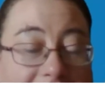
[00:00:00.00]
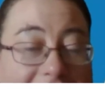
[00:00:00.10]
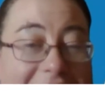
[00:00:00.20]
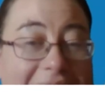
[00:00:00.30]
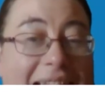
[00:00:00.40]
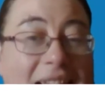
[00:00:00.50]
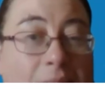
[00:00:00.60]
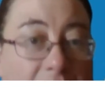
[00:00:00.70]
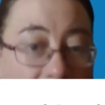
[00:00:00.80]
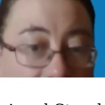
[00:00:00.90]
that it's
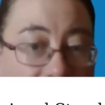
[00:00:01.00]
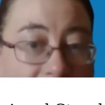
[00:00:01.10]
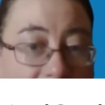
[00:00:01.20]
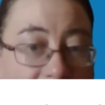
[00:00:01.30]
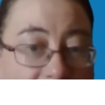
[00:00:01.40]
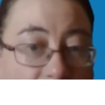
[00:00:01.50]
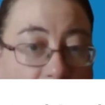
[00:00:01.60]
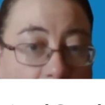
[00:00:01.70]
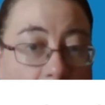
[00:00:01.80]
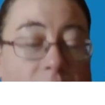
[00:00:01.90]
tailored by the
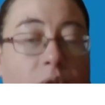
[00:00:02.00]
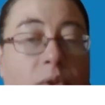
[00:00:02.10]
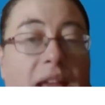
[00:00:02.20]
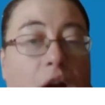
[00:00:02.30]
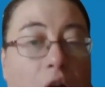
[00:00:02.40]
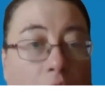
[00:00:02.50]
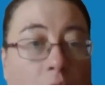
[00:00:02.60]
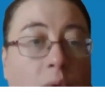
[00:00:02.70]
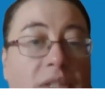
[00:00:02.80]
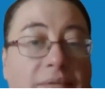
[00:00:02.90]
individual for their
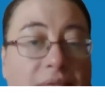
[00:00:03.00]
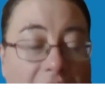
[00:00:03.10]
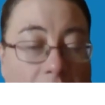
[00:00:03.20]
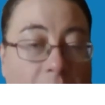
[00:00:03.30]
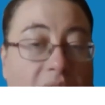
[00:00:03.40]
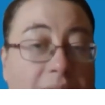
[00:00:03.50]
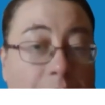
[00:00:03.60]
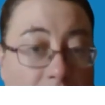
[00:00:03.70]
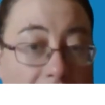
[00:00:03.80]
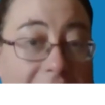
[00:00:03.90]
own
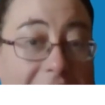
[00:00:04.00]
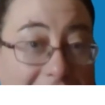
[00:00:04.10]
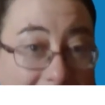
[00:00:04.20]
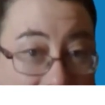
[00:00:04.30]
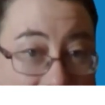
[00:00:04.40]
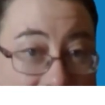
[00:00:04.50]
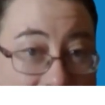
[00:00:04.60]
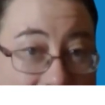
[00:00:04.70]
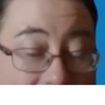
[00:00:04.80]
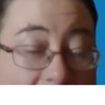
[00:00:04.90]
development and practice
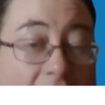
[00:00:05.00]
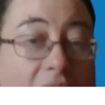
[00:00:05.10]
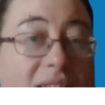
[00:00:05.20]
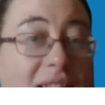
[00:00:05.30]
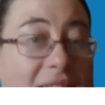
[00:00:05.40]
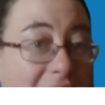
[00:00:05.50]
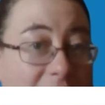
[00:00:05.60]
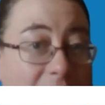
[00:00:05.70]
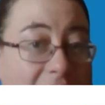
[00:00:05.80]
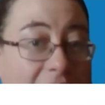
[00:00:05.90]
needs. So
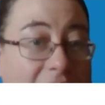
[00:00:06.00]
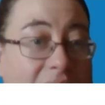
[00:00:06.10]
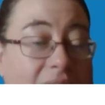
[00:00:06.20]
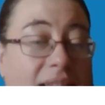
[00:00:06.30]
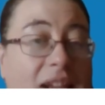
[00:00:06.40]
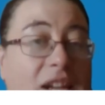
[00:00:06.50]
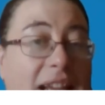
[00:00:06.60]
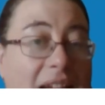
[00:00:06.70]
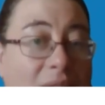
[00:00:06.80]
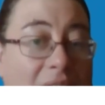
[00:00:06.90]
this means that
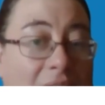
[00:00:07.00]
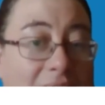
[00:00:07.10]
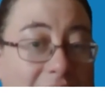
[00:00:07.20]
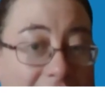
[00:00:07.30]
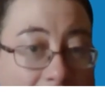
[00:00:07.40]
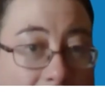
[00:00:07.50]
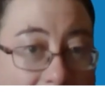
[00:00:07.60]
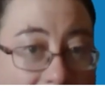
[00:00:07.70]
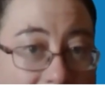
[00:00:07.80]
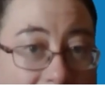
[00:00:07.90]
you carry out
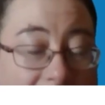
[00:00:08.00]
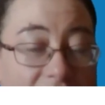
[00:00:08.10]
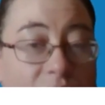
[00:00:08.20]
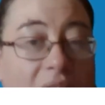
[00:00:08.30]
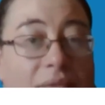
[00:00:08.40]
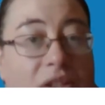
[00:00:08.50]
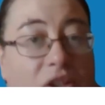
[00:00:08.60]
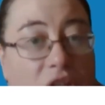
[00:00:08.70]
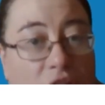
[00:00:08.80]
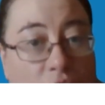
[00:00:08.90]
CPD that's
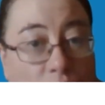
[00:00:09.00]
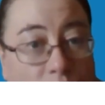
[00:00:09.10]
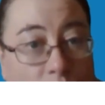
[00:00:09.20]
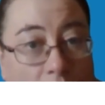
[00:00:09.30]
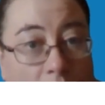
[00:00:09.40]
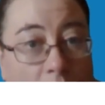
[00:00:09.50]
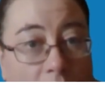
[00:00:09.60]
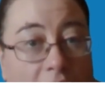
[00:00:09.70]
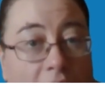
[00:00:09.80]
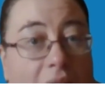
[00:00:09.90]
relevant to your
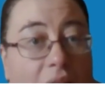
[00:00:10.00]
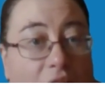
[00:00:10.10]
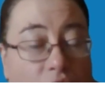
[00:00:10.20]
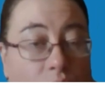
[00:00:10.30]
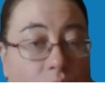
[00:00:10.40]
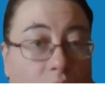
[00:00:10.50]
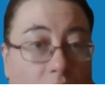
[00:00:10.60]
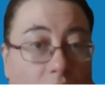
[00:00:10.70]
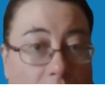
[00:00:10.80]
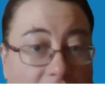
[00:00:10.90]
role and your
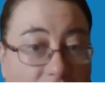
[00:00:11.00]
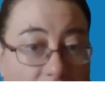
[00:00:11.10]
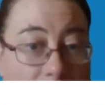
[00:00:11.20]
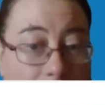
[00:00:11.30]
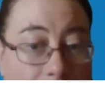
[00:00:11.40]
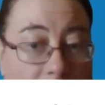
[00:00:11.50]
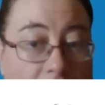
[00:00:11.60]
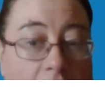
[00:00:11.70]
location.